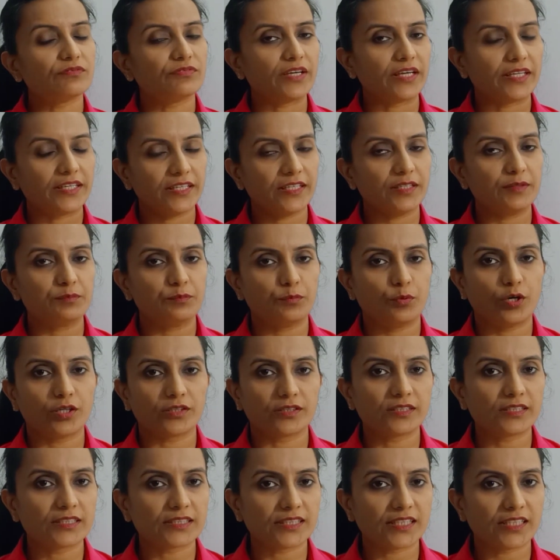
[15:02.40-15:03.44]
very
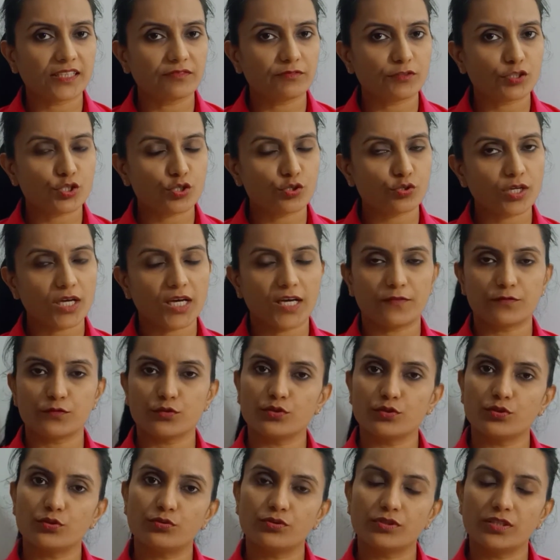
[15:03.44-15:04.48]
important thing which you have to
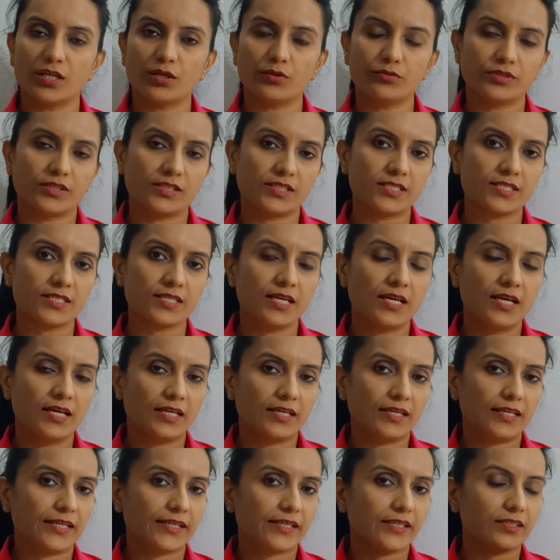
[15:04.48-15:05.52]
note down is,
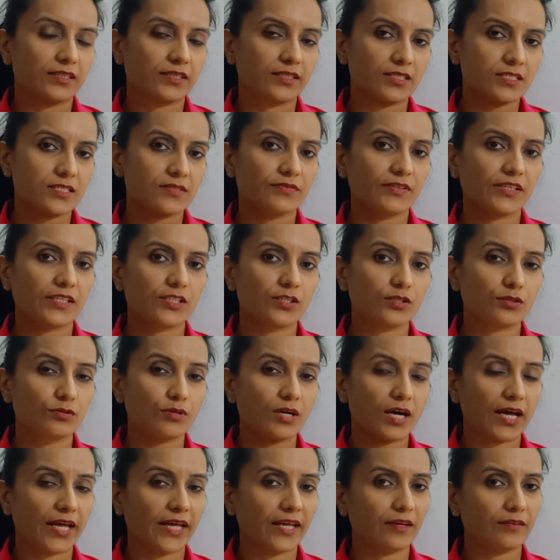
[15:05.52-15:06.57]
like in this video
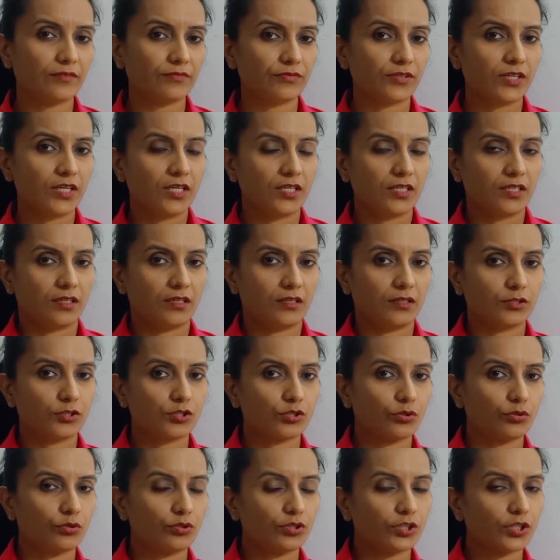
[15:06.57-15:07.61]
I have
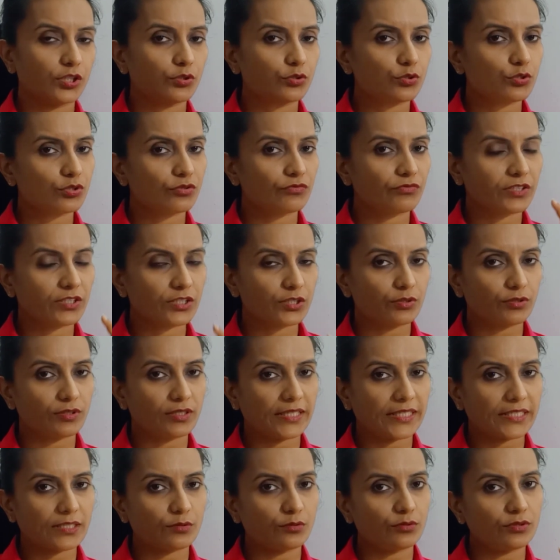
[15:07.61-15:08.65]
told you to
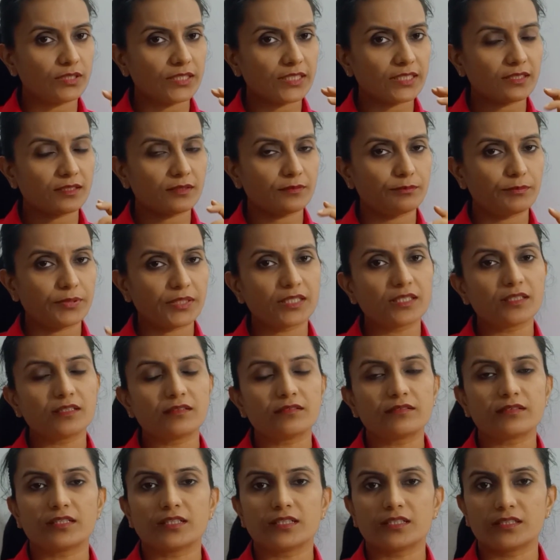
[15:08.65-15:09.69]
vinculate only the
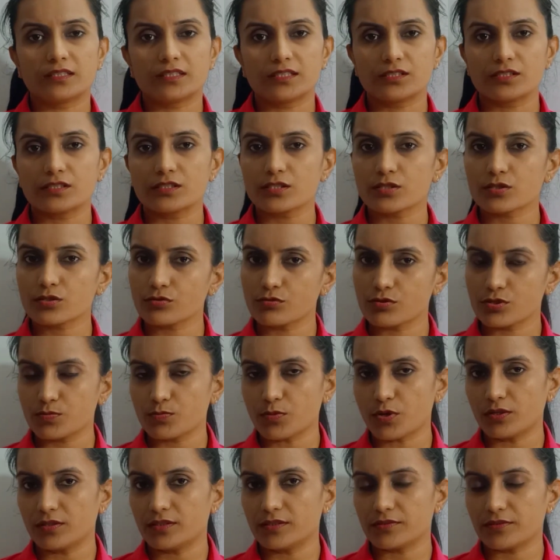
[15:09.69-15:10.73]
bigger digits to
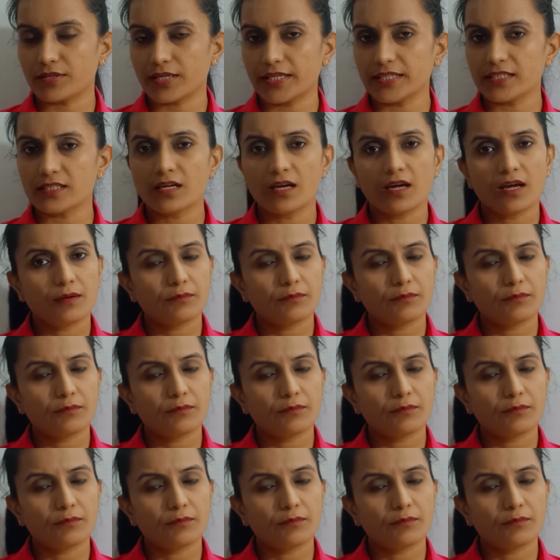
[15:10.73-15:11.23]
smaller, right?